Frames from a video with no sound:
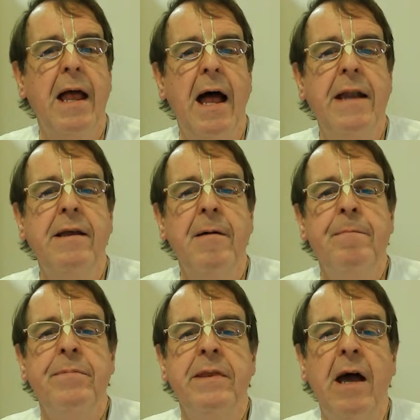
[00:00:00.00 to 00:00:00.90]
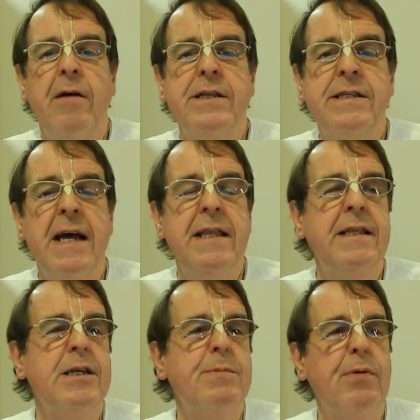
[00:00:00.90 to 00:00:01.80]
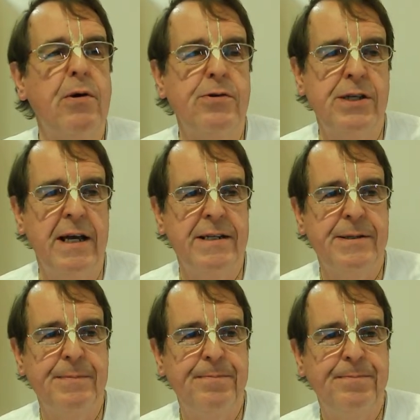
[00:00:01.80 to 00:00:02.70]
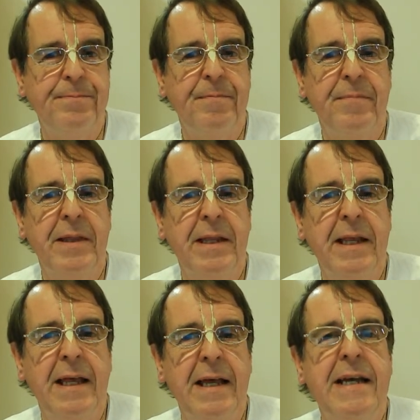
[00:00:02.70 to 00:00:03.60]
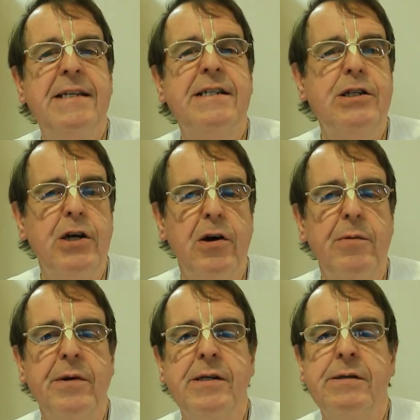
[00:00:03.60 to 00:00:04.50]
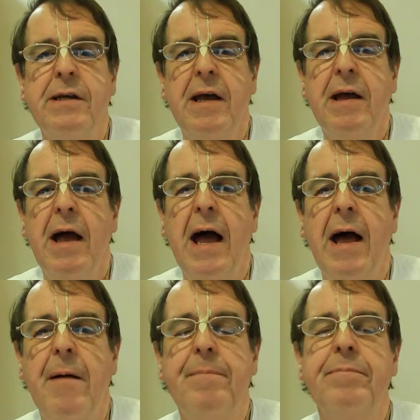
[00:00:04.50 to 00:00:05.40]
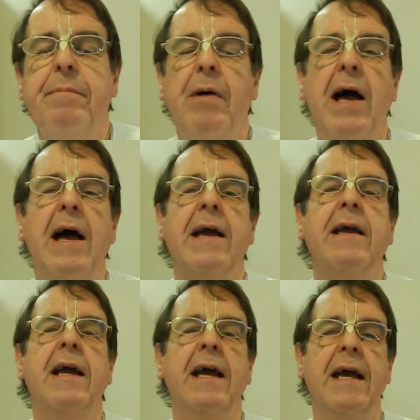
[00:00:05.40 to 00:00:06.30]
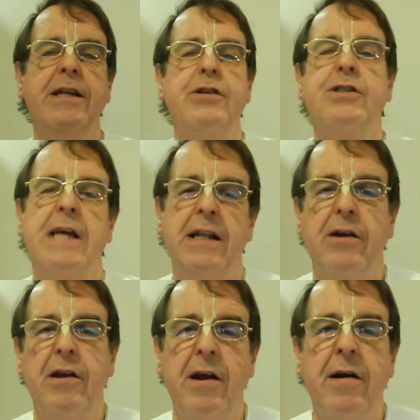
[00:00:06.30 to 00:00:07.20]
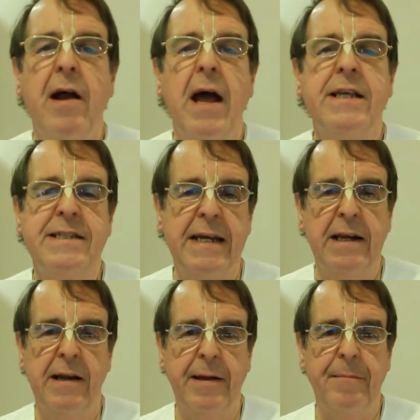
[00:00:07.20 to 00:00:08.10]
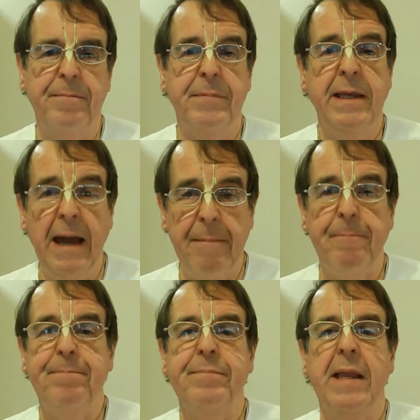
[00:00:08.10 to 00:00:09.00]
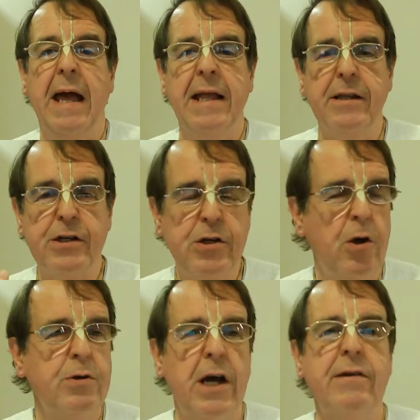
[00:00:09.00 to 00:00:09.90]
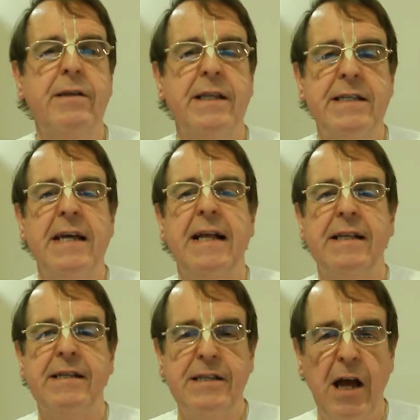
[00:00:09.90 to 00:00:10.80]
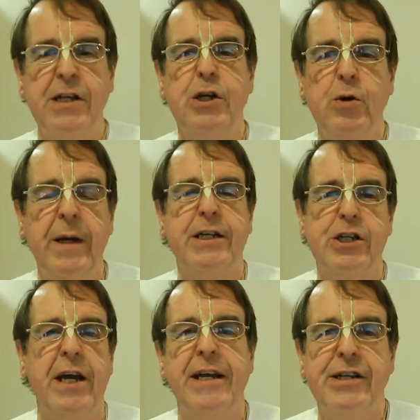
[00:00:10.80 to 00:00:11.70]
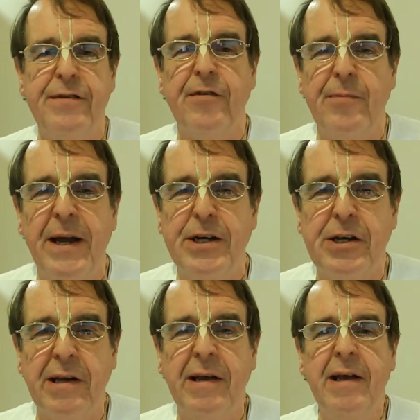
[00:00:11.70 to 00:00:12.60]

And now it's said that this process is determined by intercellular signaling. Yeah, and there's no doubt that cells do exchange information.